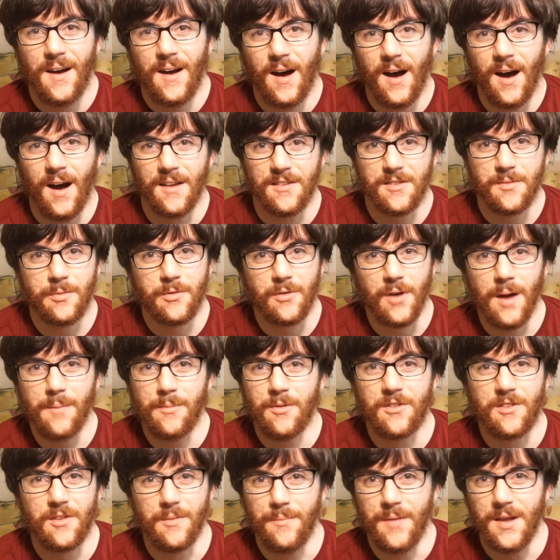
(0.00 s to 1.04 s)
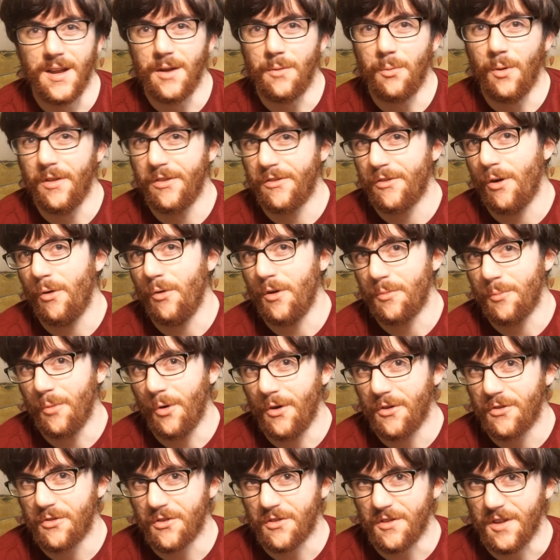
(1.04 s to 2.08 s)
subscribers submitted ones are always
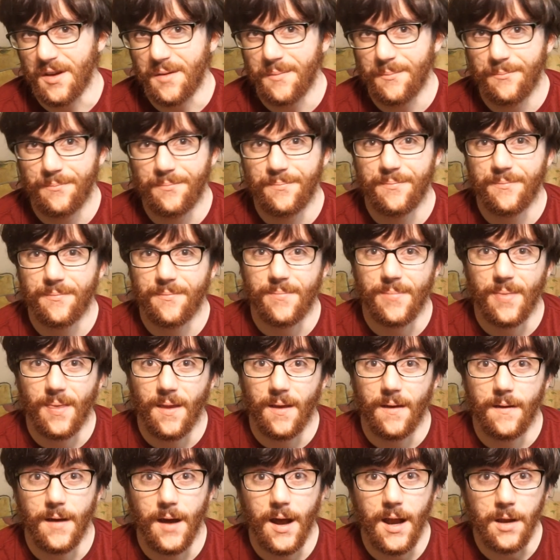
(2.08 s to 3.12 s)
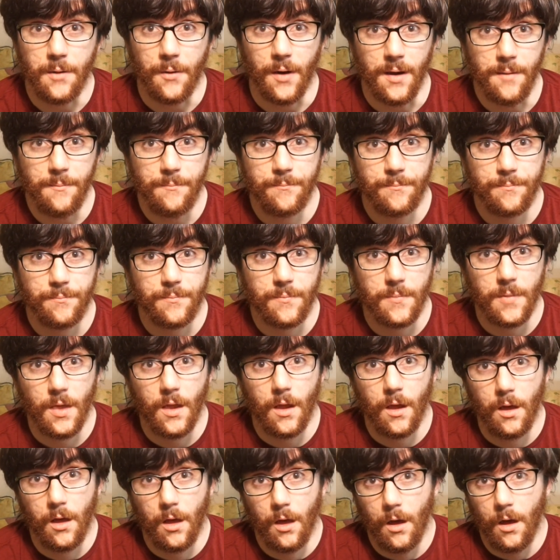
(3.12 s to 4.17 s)
more interesting. Anyway,
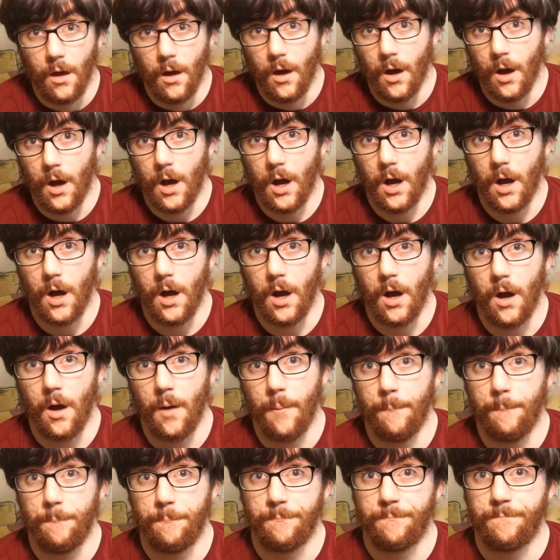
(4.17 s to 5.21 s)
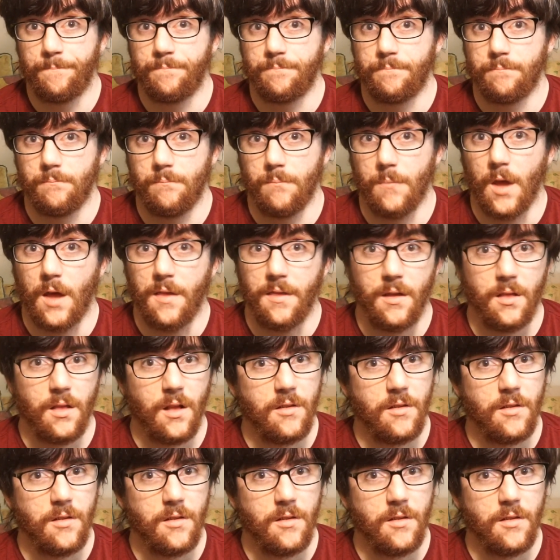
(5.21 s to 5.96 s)
I think